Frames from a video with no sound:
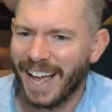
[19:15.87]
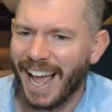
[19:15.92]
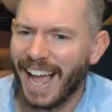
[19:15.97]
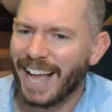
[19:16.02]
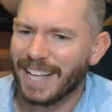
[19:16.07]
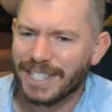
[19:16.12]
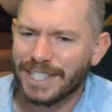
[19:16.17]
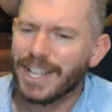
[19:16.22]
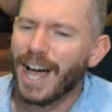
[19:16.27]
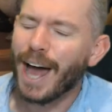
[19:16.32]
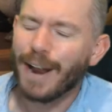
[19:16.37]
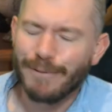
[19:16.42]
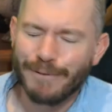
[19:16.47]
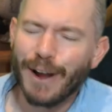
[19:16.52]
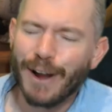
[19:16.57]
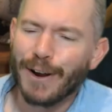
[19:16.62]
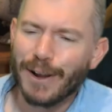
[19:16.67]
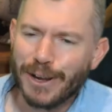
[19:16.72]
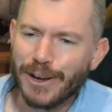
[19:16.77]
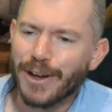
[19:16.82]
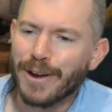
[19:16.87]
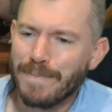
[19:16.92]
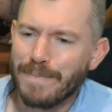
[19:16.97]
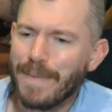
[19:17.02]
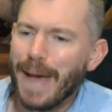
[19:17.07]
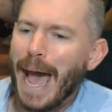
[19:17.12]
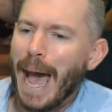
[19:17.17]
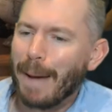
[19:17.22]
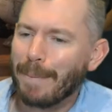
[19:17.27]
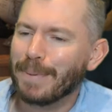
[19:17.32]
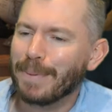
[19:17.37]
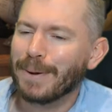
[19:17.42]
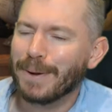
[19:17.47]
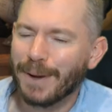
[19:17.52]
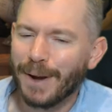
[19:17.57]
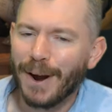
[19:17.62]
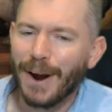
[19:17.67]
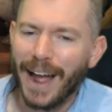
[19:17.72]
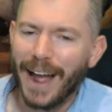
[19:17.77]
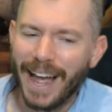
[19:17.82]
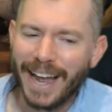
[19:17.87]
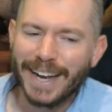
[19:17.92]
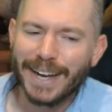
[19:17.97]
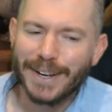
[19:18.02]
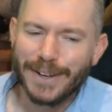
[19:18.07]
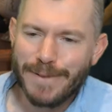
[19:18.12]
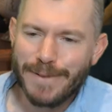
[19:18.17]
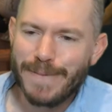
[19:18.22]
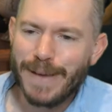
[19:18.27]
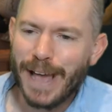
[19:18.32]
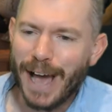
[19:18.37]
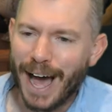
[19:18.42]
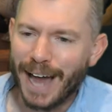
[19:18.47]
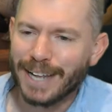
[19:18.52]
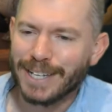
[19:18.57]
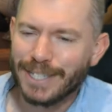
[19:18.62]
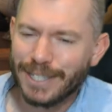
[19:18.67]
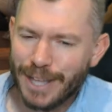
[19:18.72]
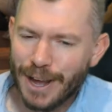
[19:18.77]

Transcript: it's not a very good map, all right, to be honest.